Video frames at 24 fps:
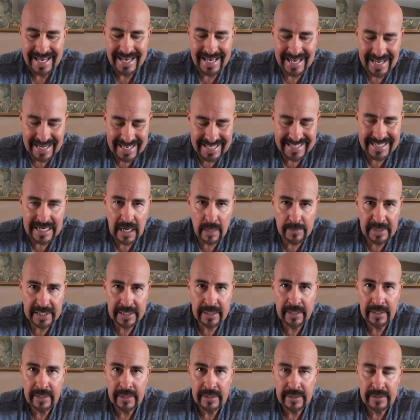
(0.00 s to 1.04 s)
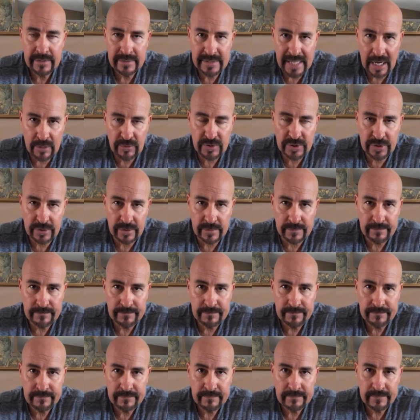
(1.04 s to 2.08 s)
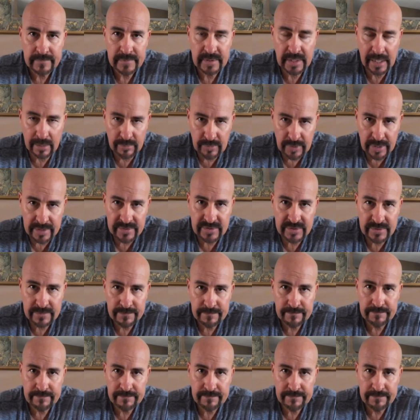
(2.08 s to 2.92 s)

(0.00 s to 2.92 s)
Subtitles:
economic downturn. God bless.